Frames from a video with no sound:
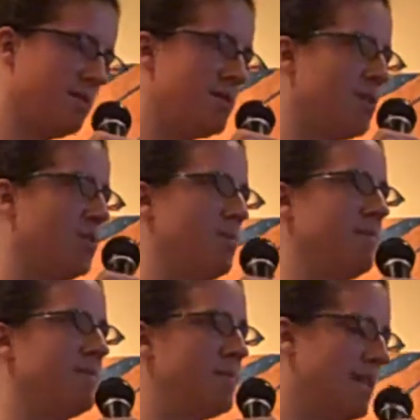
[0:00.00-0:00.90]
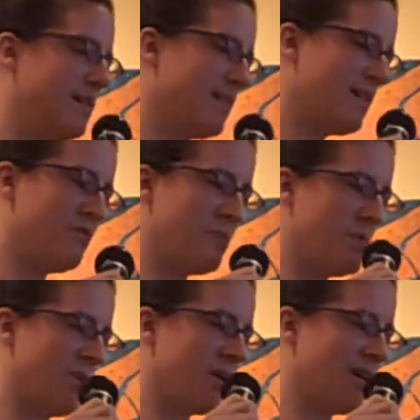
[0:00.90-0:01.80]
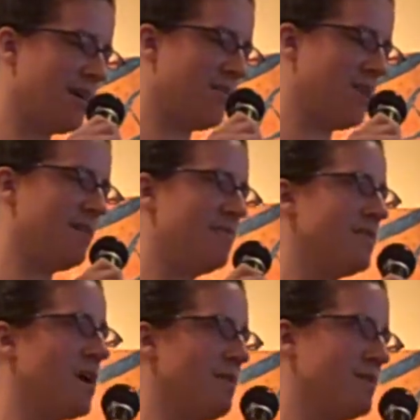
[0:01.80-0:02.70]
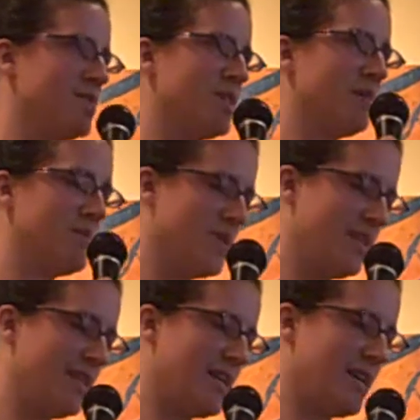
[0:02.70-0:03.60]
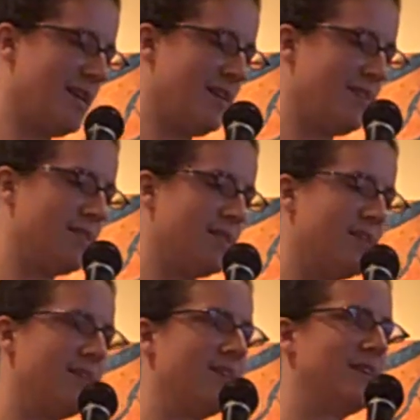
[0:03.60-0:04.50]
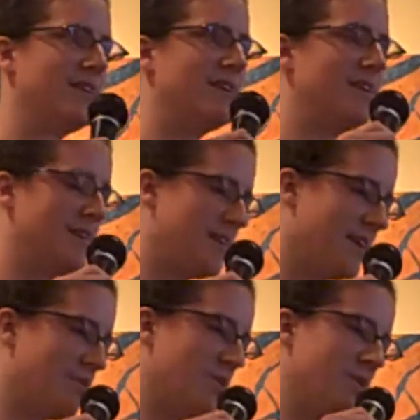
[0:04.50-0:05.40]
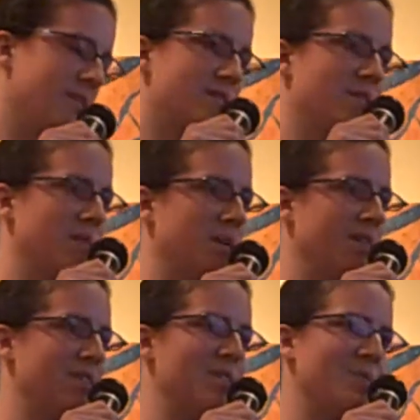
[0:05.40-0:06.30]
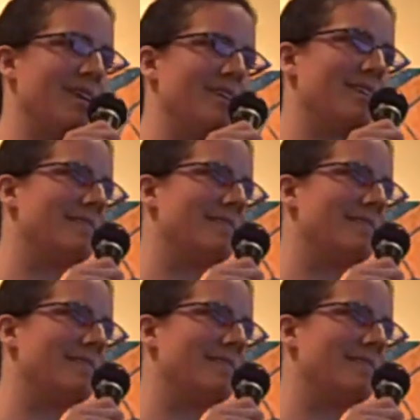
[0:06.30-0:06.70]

So, like a lot of people, I have an office job during the day. I wrote this during my lunch break.